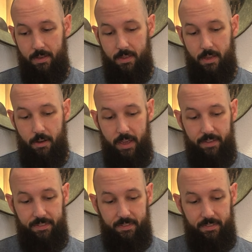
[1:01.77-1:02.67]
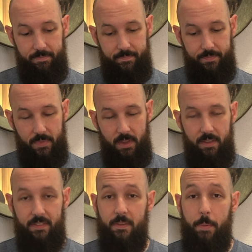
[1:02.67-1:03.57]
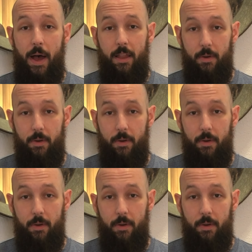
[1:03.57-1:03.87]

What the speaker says: There he is. This is Apollo,